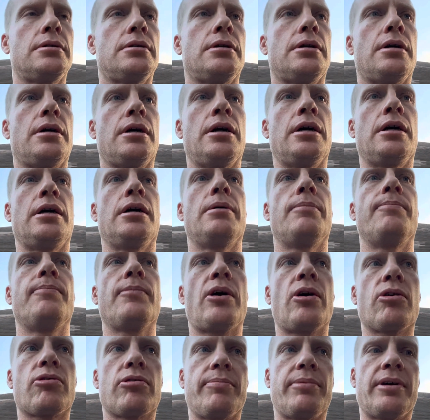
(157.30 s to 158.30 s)

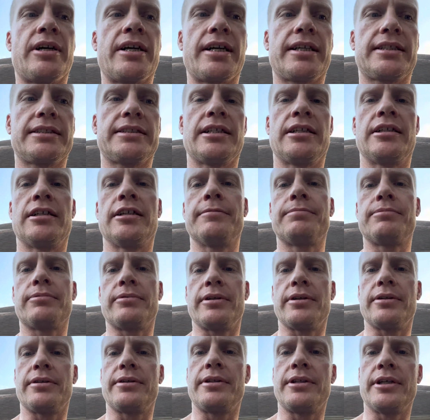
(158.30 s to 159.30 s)
aquaponics setup
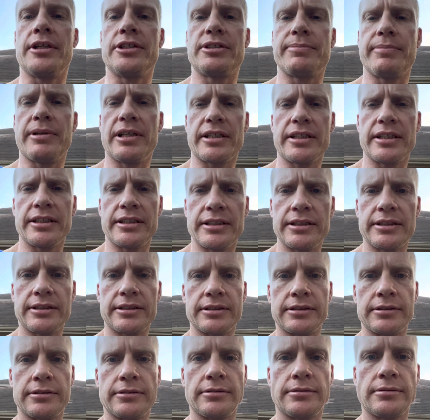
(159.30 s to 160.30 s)
with Dutch buckets
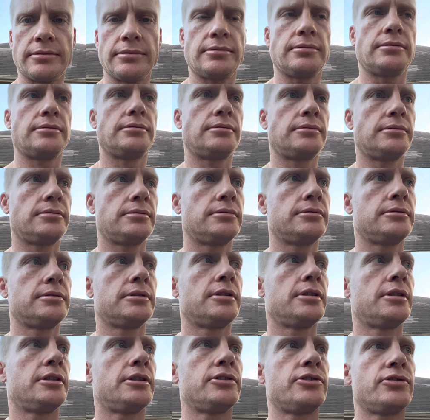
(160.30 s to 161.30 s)
and
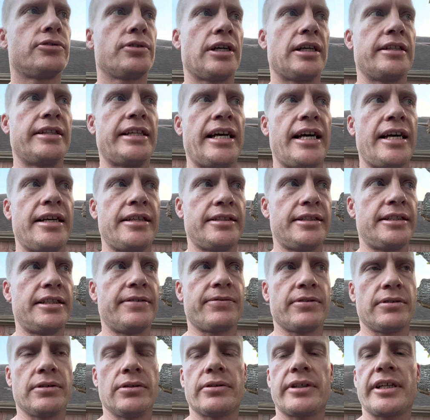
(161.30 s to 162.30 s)
tried that in a
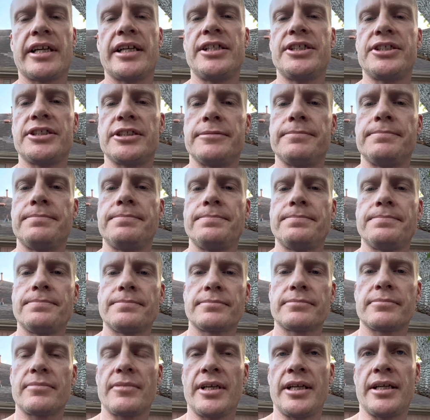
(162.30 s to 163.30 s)
different location,
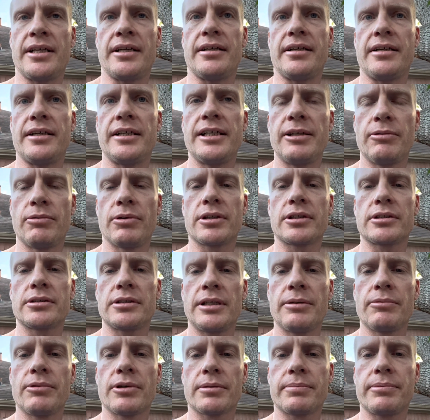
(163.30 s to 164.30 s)
and it
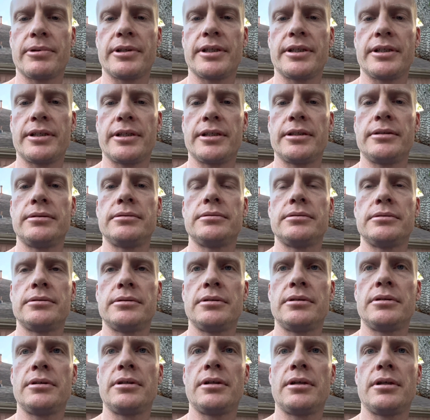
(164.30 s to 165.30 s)
worked pretty good.
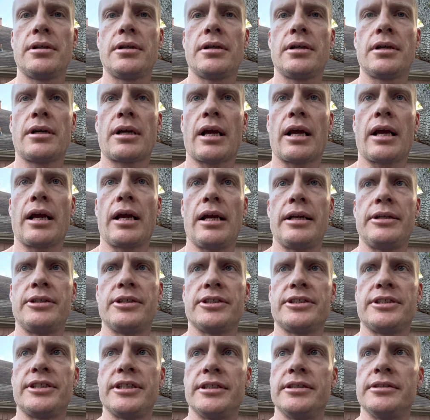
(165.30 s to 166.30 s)
It
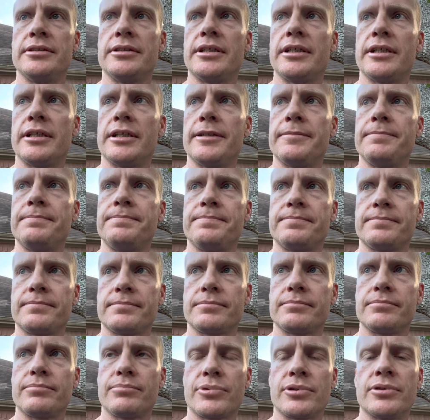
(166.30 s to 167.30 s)
just didn't
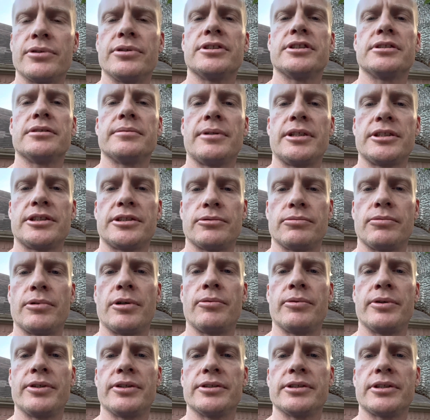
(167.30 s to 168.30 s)
produce as much as what
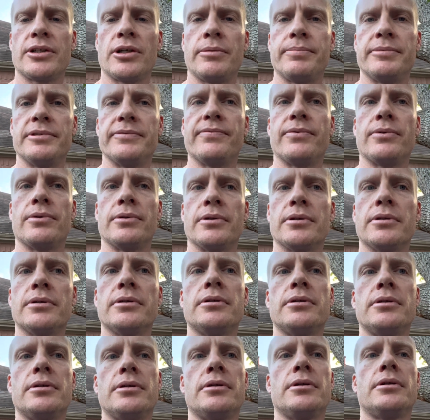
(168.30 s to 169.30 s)
we was hoping for.
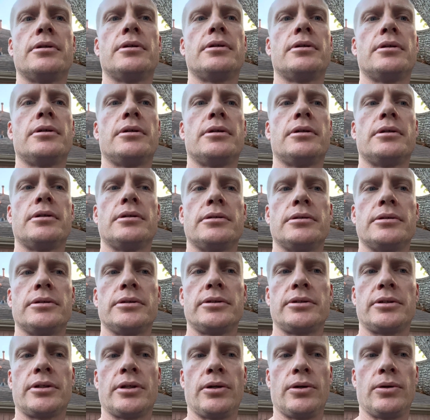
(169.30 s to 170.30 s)

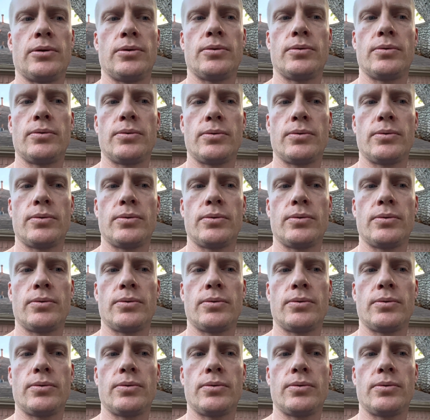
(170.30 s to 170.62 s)
So